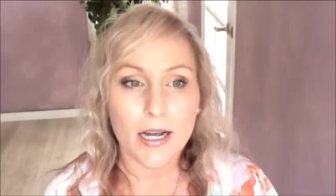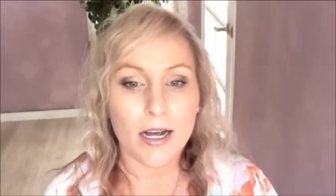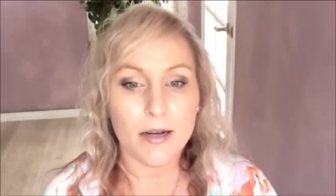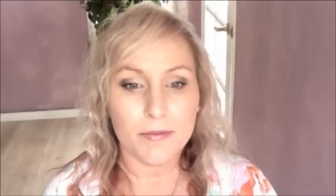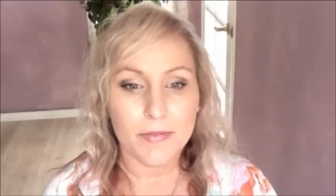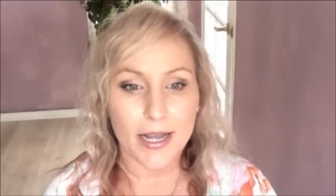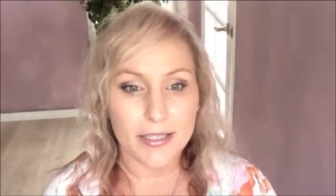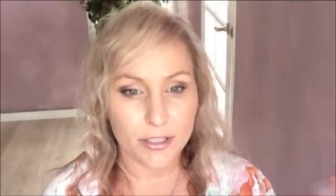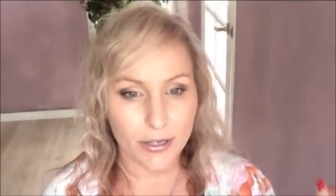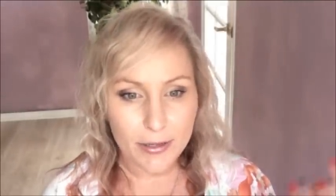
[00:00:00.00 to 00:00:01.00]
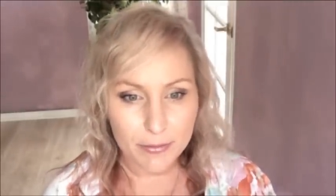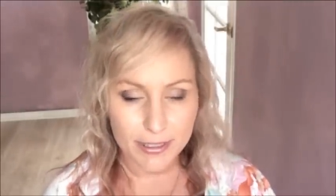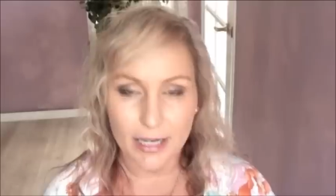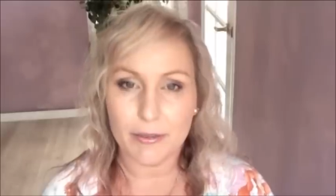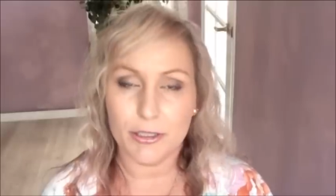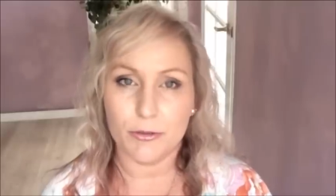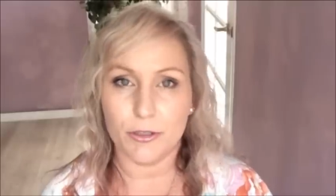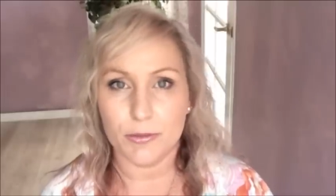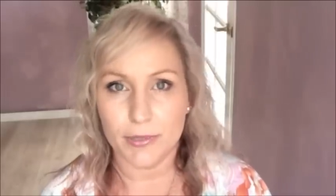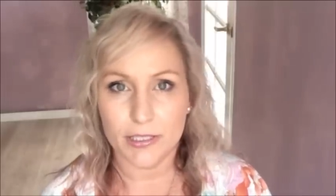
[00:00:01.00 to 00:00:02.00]
um, and so it was coming
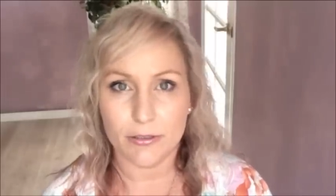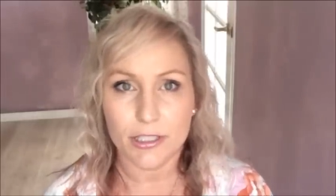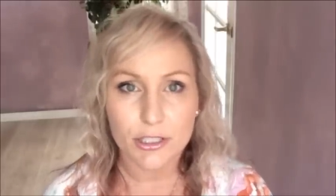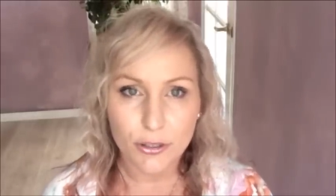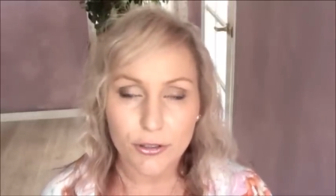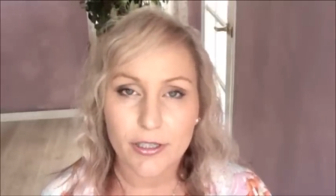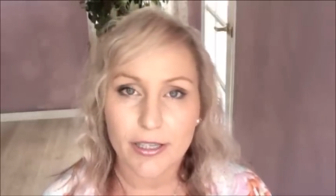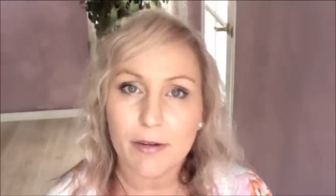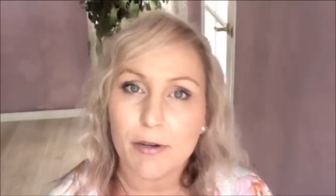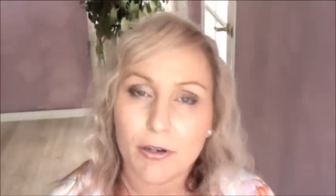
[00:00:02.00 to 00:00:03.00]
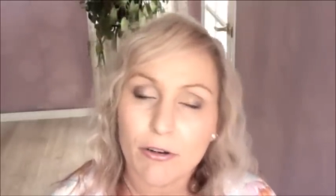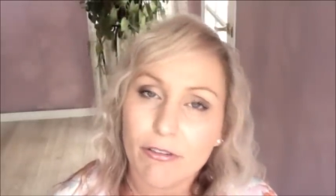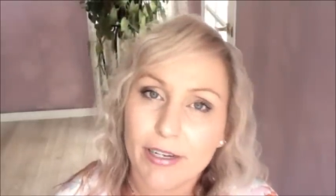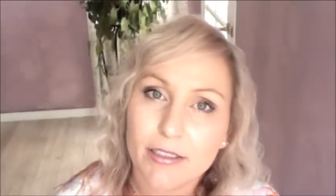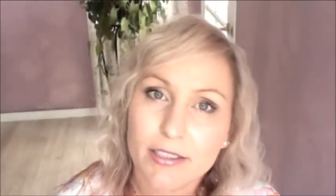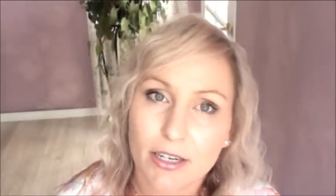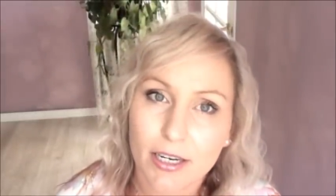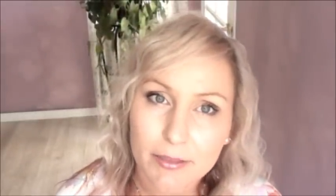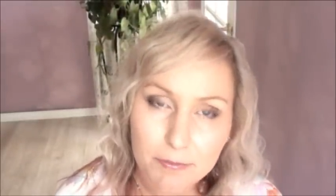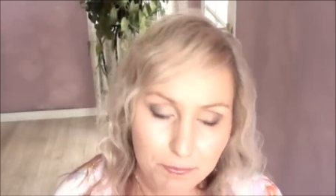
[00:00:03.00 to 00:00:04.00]
towards me, so I scooted that one off
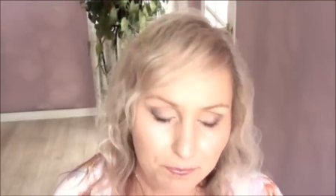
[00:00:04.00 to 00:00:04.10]
outside.